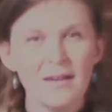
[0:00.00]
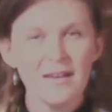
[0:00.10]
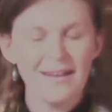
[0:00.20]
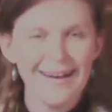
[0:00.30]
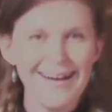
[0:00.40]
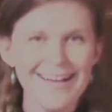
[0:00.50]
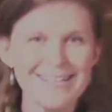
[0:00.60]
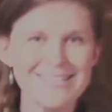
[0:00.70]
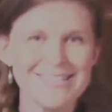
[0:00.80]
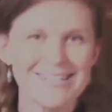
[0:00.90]

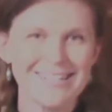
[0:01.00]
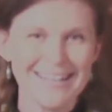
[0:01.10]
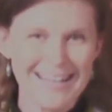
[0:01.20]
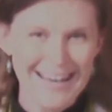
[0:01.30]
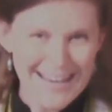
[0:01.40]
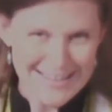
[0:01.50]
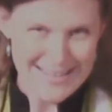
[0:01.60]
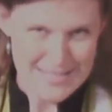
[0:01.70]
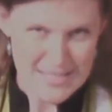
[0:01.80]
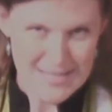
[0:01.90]
God's got
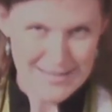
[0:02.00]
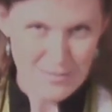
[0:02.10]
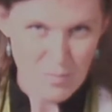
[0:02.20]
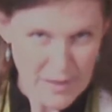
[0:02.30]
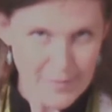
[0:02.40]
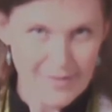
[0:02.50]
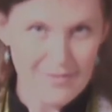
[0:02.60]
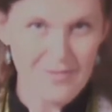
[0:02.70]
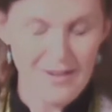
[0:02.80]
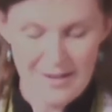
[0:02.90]
us, people
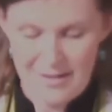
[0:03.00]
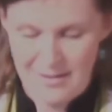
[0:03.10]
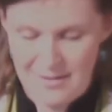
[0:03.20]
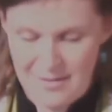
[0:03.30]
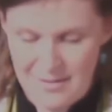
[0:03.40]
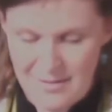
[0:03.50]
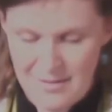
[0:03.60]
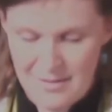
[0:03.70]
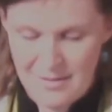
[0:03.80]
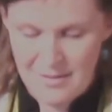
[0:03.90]
of God.
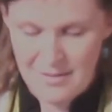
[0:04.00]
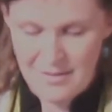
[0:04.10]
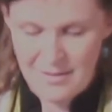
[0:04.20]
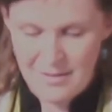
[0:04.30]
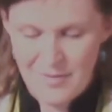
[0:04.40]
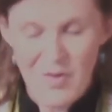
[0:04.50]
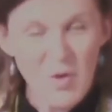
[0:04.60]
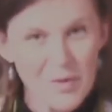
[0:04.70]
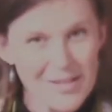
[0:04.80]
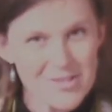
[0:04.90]
The
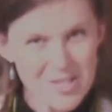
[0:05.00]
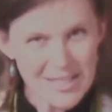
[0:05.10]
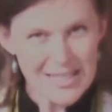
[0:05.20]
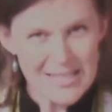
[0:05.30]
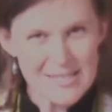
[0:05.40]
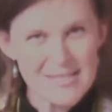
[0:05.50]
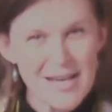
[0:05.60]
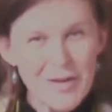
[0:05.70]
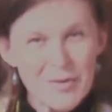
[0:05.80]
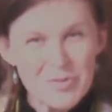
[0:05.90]
question is,
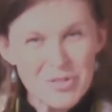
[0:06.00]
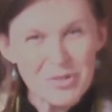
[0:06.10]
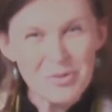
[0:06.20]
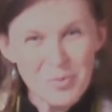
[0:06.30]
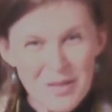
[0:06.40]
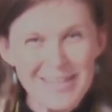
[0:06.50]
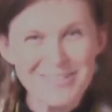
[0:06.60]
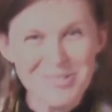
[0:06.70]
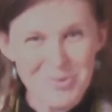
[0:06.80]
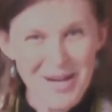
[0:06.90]
do we
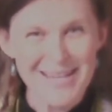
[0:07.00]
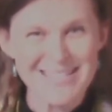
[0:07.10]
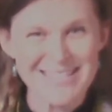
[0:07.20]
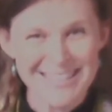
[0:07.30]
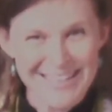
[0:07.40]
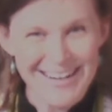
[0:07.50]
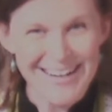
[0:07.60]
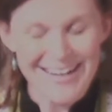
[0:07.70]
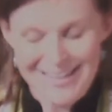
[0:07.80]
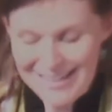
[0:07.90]
trust
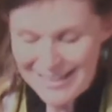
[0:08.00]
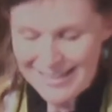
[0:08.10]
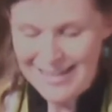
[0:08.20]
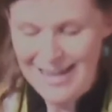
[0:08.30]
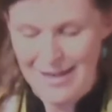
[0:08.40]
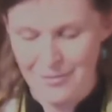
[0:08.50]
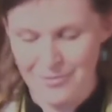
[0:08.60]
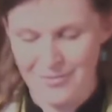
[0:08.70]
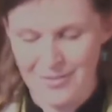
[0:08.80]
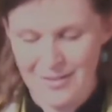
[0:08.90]
God
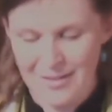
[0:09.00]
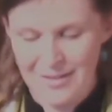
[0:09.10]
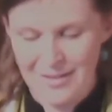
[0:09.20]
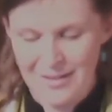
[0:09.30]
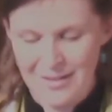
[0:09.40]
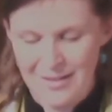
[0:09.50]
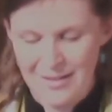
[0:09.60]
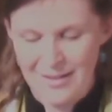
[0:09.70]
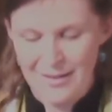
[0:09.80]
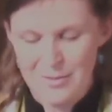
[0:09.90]
enough
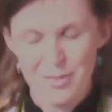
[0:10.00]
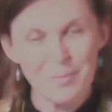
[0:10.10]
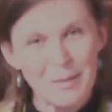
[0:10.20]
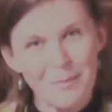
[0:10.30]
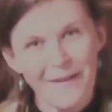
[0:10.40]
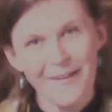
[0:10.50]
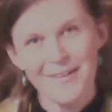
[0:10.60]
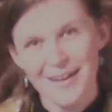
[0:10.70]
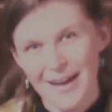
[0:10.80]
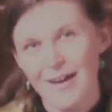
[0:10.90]
to be
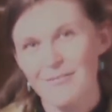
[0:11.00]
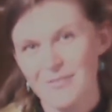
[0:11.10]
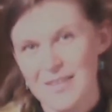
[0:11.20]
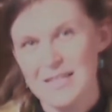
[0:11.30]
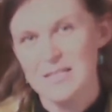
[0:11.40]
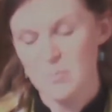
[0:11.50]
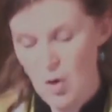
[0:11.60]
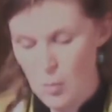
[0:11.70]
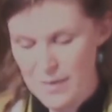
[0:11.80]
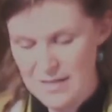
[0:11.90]
part of this
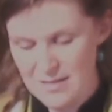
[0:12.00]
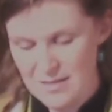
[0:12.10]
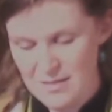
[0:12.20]
moment?